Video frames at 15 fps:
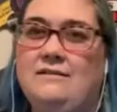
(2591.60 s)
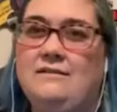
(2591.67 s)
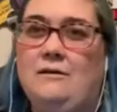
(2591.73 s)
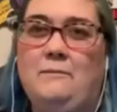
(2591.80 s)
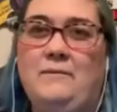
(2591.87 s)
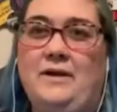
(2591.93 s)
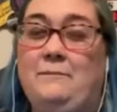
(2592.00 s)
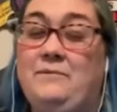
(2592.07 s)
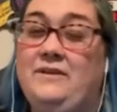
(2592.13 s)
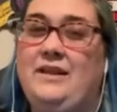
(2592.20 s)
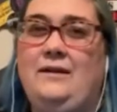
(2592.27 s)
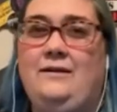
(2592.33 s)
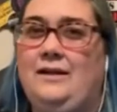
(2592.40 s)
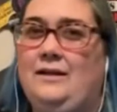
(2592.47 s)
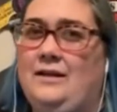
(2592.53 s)
a little bit, but
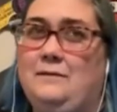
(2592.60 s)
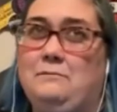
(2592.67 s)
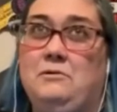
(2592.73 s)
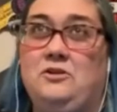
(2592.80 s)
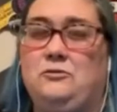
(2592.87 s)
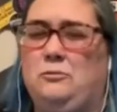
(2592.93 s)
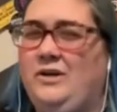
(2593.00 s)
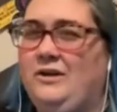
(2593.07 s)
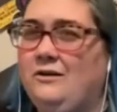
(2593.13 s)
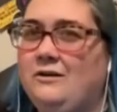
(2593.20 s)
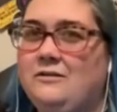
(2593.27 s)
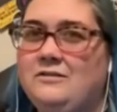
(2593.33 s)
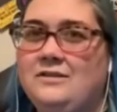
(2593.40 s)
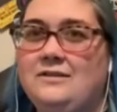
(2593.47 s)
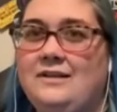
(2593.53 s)
then you get like a bunch of
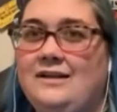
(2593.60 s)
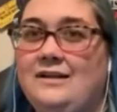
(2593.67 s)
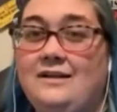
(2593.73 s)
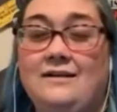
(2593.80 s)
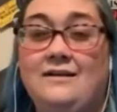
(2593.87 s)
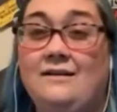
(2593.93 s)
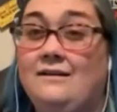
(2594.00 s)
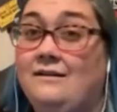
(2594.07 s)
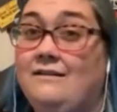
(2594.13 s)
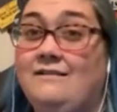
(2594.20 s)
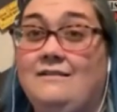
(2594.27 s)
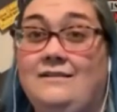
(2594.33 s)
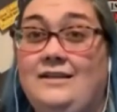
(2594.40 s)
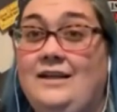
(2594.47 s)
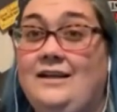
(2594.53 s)
weirdos in there.
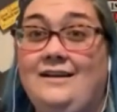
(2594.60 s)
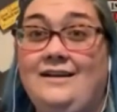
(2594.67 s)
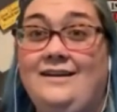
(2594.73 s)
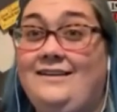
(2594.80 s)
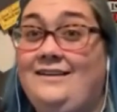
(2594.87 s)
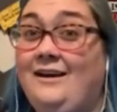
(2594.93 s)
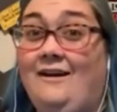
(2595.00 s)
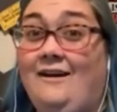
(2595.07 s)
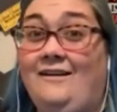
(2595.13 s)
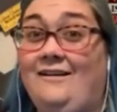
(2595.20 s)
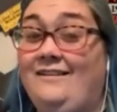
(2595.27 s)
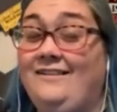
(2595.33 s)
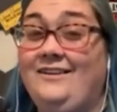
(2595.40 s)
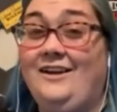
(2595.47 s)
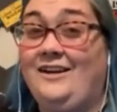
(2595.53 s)

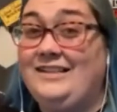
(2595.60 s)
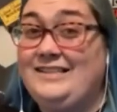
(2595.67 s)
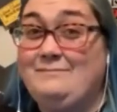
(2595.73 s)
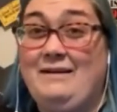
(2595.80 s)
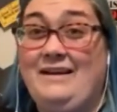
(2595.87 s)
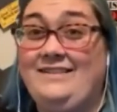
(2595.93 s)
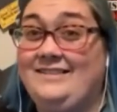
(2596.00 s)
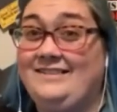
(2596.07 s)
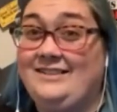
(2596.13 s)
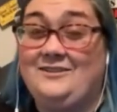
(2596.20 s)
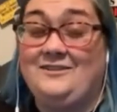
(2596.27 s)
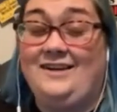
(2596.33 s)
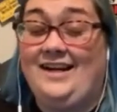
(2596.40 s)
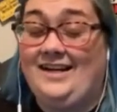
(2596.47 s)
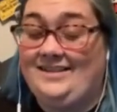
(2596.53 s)
Y'all, y'all spaces
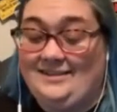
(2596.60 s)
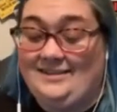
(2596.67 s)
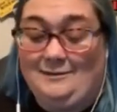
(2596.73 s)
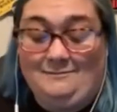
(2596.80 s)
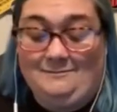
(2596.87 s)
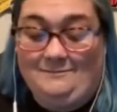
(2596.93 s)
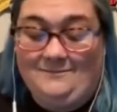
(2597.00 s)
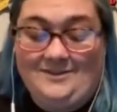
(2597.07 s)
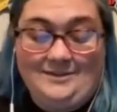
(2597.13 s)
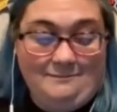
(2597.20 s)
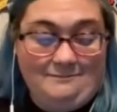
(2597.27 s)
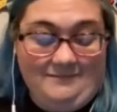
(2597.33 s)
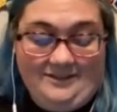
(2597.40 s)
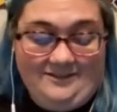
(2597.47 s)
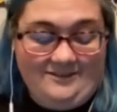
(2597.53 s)
attract some
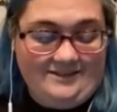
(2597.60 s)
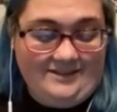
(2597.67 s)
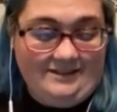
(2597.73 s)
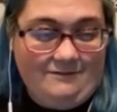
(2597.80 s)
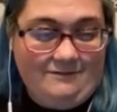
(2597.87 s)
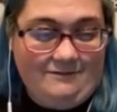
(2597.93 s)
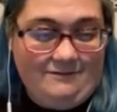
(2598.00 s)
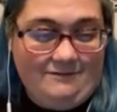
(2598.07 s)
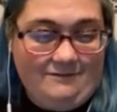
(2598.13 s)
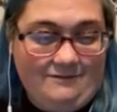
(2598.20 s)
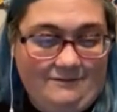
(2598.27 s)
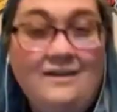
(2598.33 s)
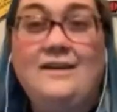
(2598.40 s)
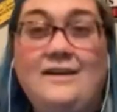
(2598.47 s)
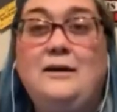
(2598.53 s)
some interesting folk.
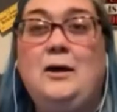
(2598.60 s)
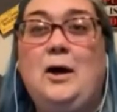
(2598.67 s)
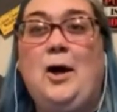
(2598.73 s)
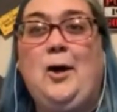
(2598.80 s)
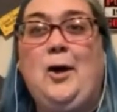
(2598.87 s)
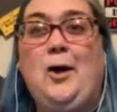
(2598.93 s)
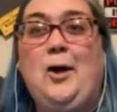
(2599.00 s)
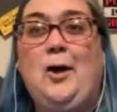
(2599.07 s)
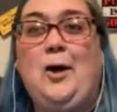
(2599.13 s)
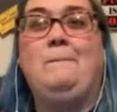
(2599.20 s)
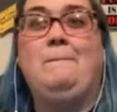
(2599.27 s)
What, in um, the